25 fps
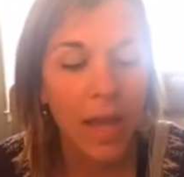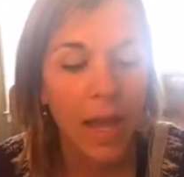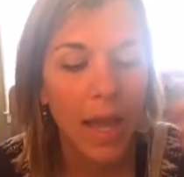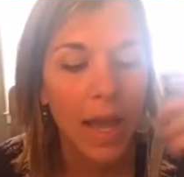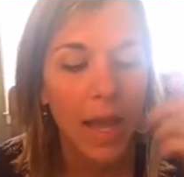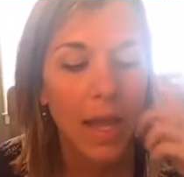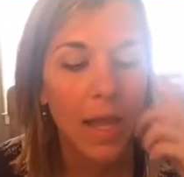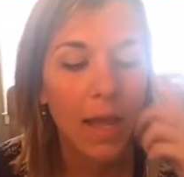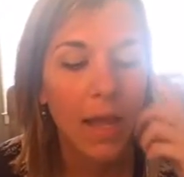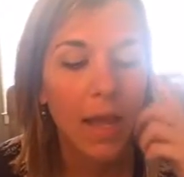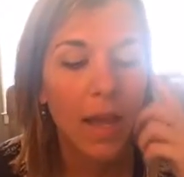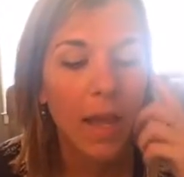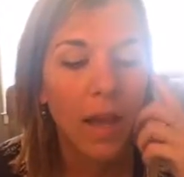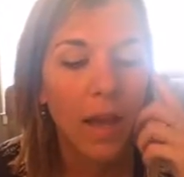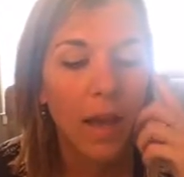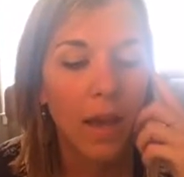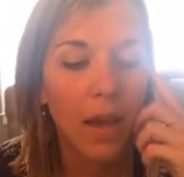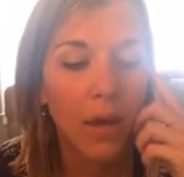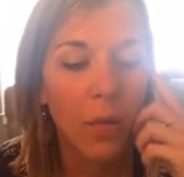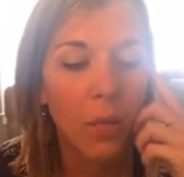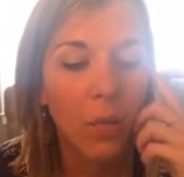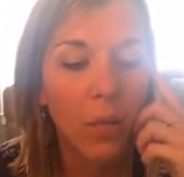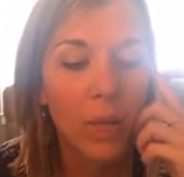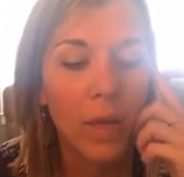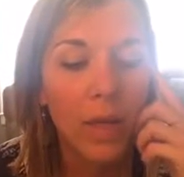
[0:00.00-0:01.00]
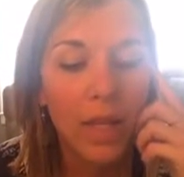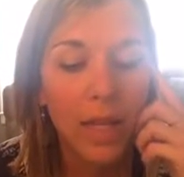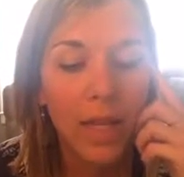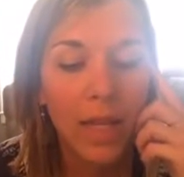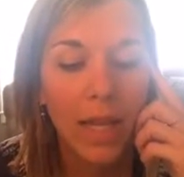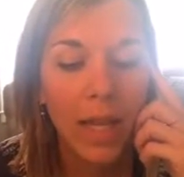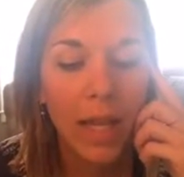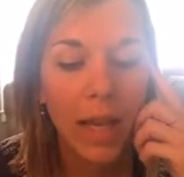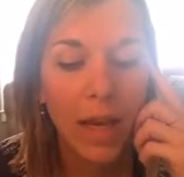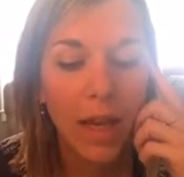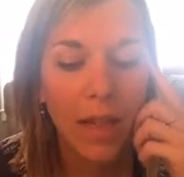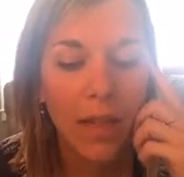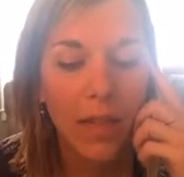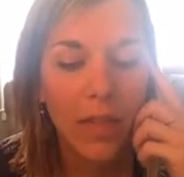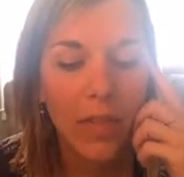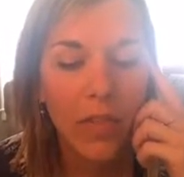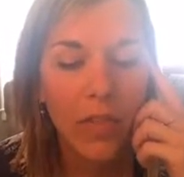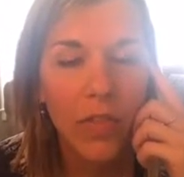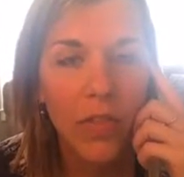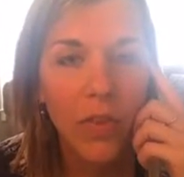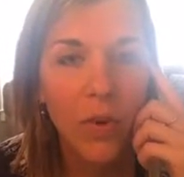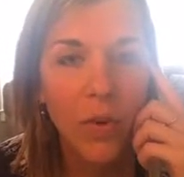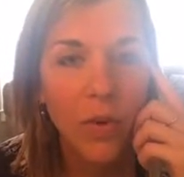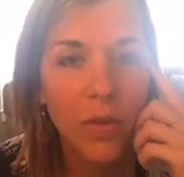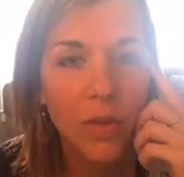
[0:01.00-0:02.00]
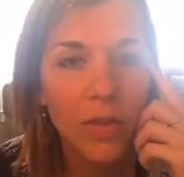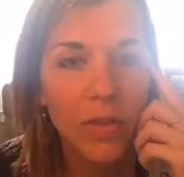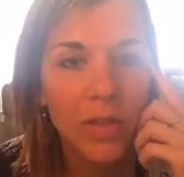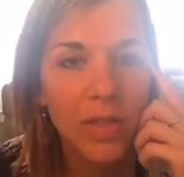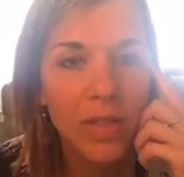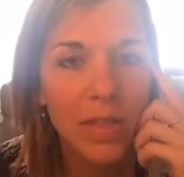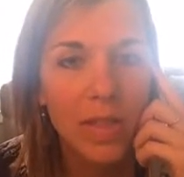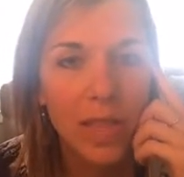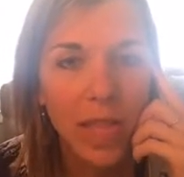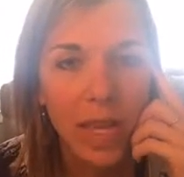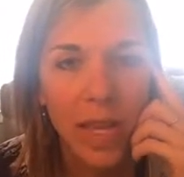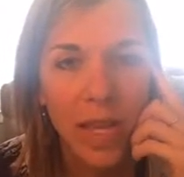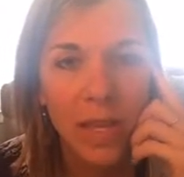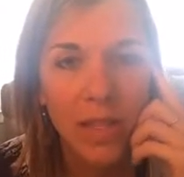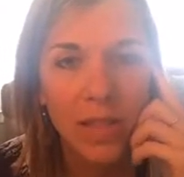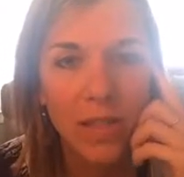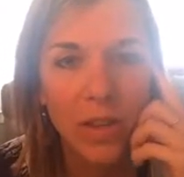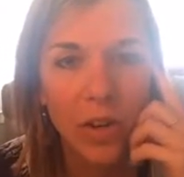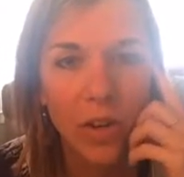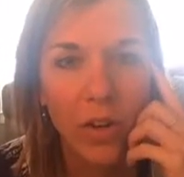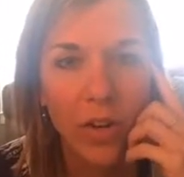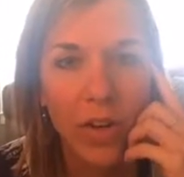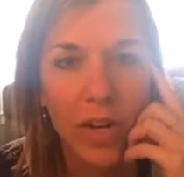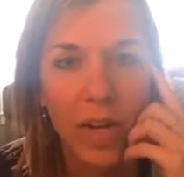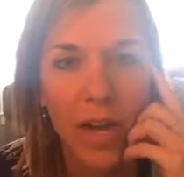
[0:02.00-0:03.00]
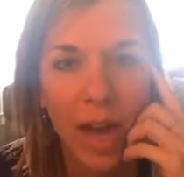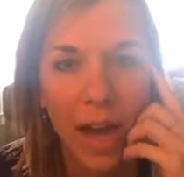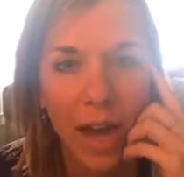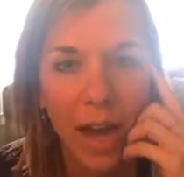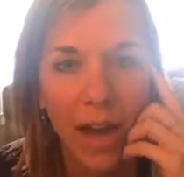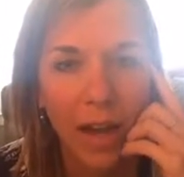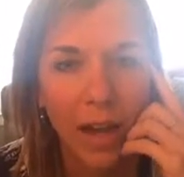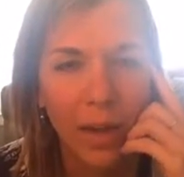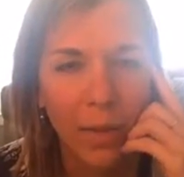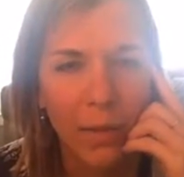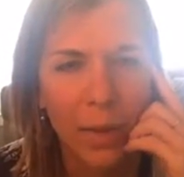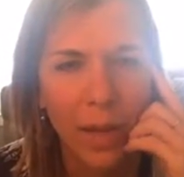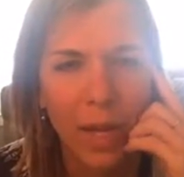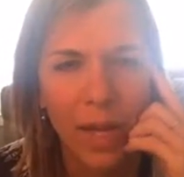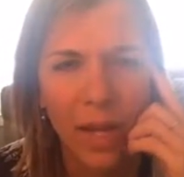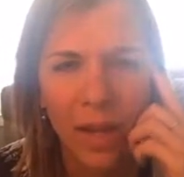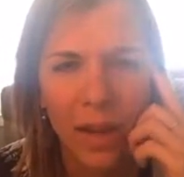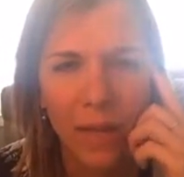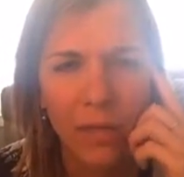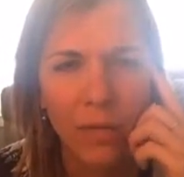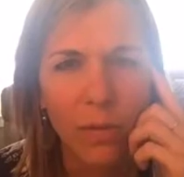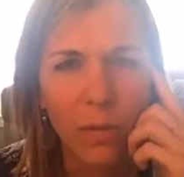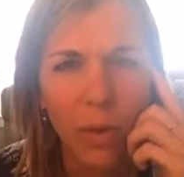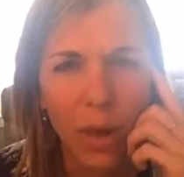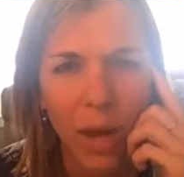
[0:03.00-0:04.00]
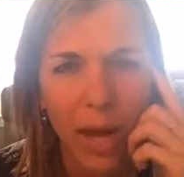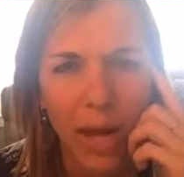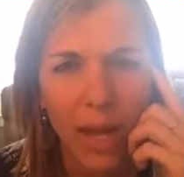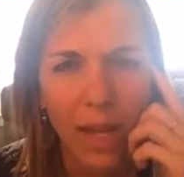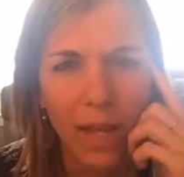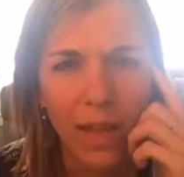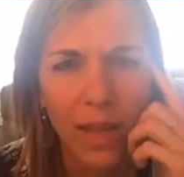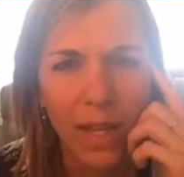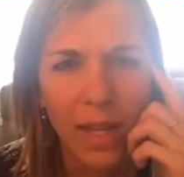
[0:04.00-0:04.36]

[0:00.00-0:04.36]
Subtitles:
And really, those things are not a big enough why.